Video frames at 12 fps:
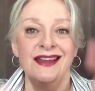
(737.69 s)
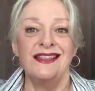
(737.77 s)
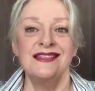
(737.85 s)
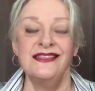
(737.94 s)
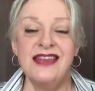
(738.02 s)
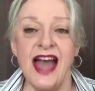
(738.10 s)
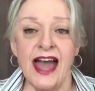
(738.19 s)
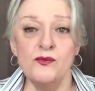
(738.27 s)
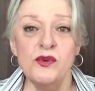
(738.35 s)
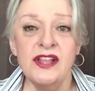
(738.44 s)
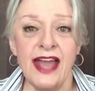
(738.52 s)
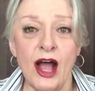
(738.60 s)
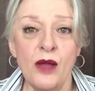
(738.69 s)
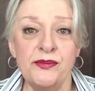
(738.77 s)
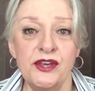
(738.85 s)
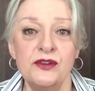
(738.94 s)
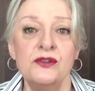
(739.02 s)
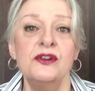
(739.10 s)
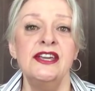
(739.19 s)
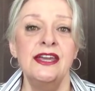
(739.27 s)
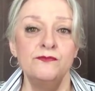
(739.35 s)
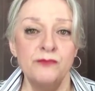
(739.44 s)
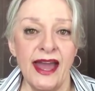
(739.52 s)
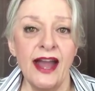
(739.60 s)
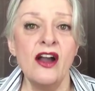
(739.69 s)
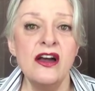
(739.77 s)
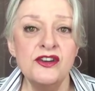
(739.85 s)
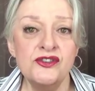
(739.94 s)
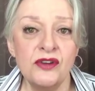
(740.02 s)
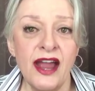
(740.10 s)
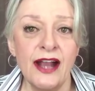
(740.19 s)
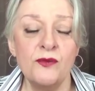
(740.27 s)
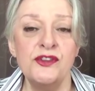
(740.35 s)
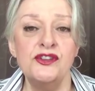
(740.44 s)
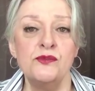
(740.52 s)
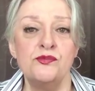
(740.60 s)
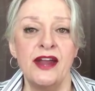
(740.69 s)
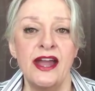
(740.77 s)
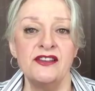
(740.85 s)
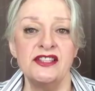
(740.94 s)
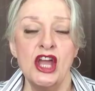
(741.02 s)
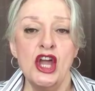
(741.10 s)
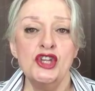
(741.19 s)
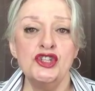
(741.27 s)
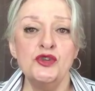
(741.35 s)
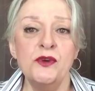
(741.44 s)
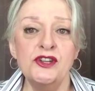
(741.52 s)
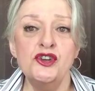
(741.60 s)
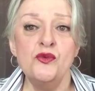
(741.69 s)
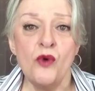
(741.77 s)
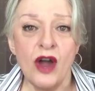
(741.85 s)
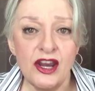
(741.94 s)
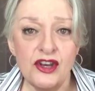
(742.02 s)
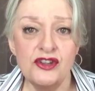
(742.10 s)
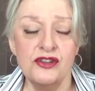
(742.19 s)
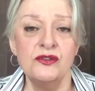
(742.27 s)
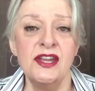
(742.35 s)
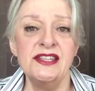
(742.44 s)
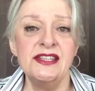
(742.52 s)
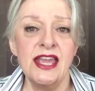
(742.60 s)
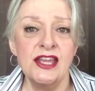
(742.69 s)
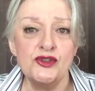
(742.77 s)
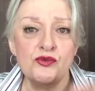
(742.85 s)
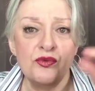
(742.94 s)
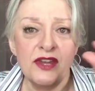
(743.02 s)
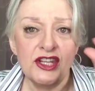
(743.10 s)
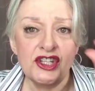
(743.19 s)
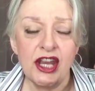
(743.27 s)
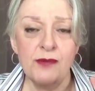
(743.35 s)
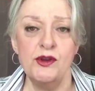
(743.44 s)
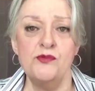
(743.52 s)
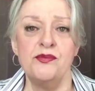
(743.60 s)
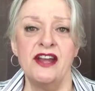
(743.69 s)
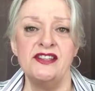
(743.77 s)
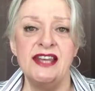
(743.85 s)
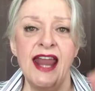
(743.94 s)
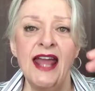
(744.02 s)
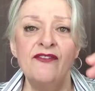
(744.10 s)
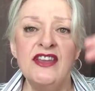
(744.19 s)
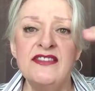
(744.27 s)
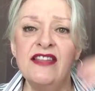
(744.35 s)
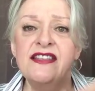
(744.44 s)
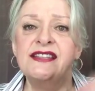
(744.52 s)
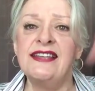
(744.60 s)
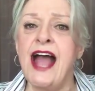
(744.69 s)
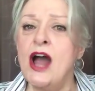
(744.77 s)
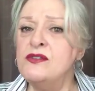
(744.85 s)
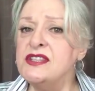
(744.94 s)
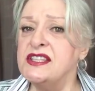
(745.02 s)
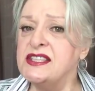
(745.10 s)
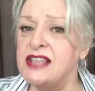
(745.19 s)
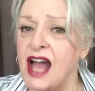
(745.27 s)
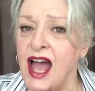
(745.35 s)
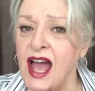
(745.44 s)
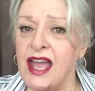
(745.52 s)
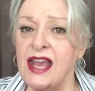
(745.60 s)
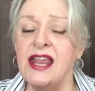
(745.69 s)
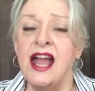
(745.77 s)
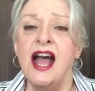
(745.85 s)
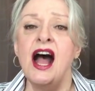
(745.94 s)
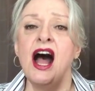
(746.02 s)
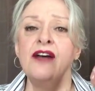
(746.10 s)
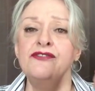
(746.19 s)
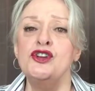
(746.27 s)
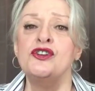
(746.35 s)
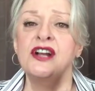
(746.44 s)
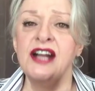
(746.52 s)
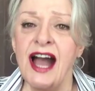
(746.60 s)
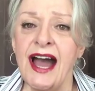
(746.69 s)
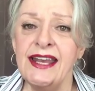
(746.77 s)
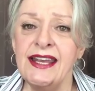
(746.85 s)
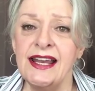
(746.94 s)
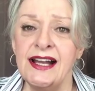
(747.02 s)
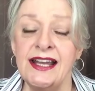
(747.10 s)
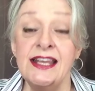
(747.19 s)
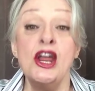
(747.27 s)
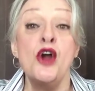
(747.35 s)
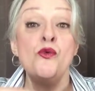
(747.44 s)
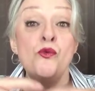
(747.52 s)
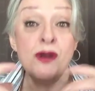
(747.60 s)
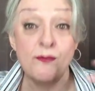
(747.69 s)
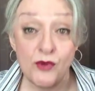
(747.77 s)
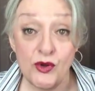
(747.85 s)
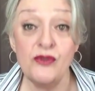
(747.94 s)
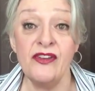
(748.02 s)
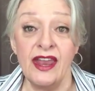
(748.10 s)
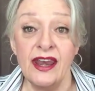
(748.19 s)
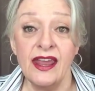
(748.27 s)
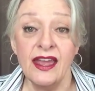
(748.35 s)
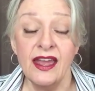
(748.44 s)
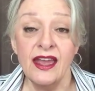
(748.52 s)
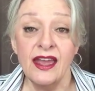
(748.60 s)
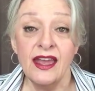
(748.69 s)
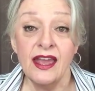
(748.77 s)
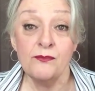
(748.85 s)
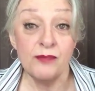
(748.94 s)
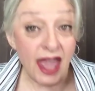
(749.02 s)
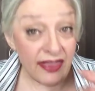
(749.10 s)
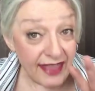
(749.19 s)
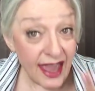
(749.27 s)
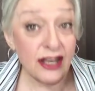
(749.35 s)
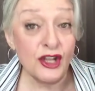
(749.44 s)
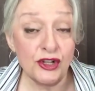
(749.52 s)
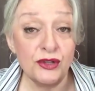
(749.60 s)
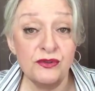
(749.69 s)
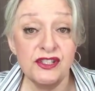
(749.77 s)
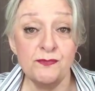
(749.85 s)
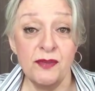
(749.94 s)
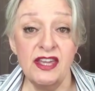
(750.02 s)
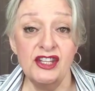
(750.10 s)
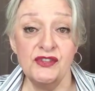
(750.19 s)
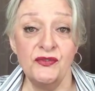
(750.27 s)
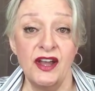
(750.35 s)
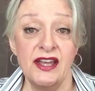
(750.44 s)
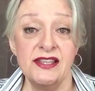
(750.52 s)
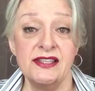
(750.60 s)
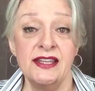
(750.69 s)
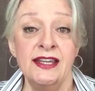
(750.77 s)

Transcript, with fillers: That will help you get back on track with your brows. So what you want to do is reshape your brows, and everything that's outside of your guideline, remove it. And that includes peach fuzz.